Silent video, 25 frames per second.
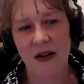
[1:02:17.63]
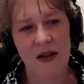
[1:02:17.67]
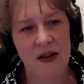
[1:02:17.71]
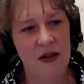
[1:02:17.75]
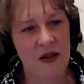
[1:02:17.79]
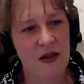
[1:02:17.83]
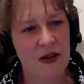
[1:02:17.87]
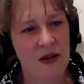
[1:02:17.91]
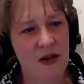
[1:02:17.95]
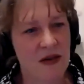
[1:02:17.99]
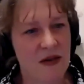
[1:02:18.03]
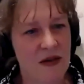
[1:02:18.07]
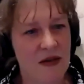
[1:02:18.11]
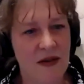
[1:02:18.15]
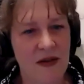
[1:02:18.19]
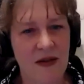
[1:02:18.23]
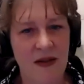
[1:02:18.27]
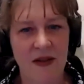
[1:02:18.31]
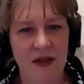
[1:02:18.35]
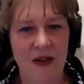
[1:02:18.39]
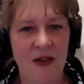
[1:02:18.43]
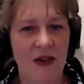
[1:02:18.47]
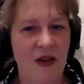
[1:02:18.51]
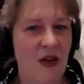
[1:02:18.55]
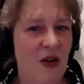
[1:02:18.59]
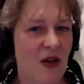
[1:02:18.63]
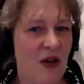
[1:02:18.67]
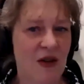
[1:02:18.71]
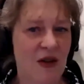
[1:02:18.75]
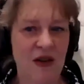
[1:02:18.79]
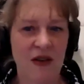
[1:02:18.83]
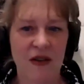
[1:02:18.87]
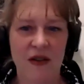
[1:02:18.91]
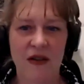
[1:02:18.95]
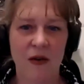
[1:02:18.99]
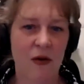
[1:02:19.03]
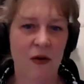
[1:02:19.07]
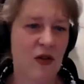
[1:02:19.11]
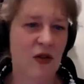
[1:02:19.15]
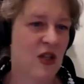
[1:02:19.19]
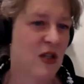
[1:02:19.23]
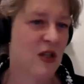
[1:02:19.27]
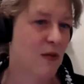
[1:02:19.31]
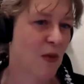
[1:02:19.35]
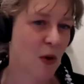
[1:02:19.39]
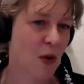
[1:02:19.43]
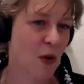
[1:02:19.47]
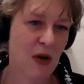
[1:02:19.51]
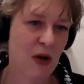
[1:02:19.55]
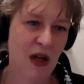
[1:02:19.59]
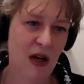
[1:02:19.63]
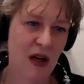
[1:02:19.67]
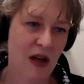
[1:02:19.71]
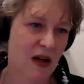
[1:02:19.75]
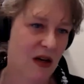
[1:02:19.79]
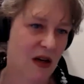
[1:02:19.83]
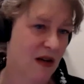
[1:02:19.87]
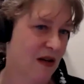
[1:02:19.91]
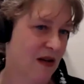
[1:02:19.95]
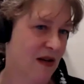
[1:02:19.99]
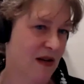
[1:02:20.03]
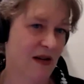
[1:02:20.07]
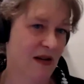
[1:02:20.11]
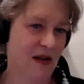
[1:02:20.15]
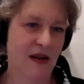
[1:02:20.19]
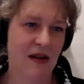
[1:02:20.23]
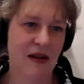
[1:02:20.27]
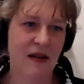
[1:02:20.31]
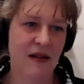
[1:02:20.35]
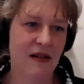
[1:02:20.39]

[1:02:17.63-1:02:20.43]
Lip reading: the non-smoking.